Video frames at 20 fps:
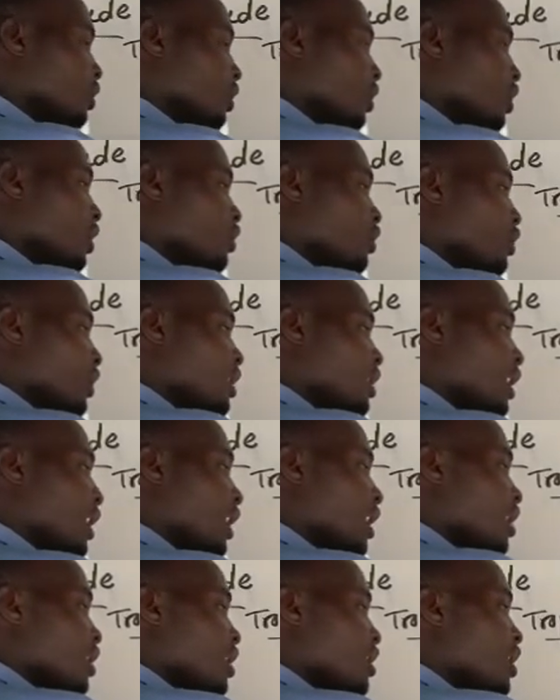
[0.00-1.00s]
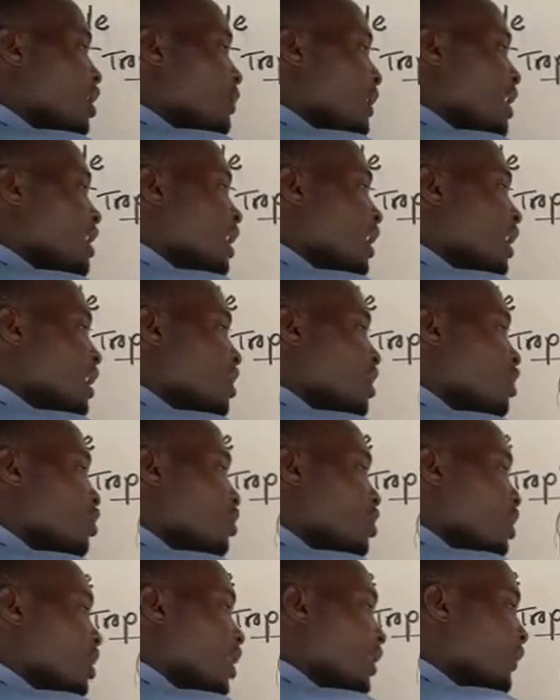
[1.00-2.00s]
Equator is the major
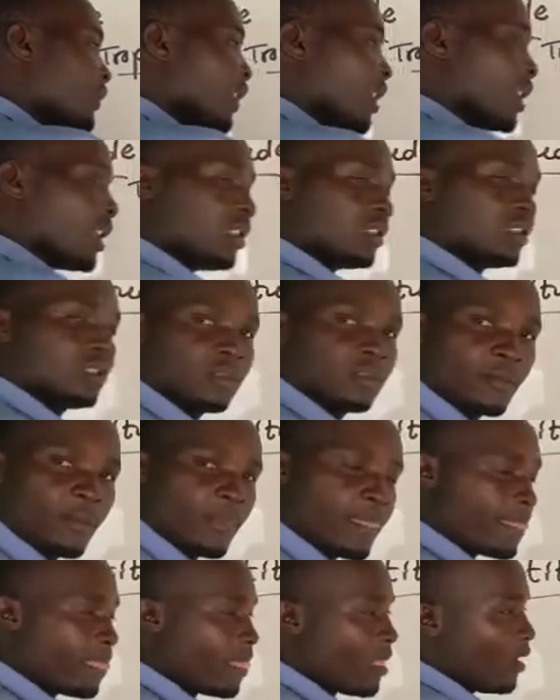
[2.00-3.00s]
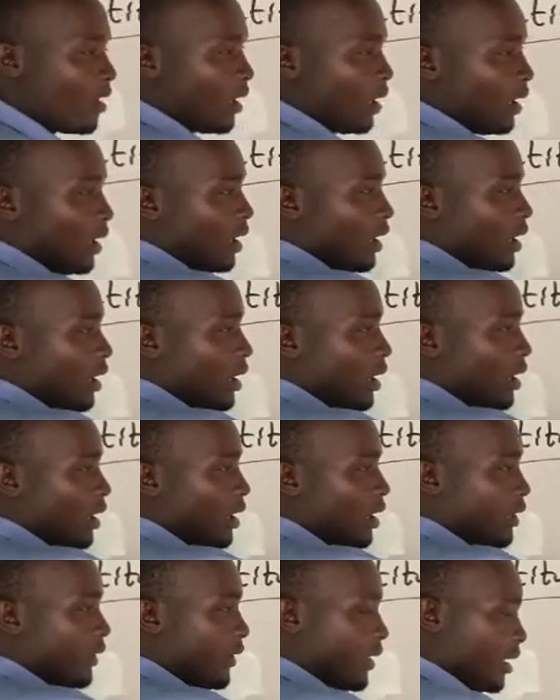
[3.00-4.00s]
latitude in Africa.
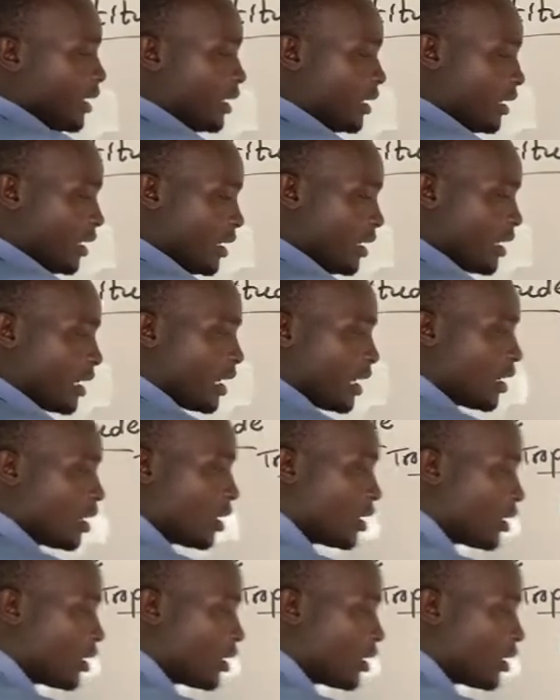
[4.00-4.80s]
And then here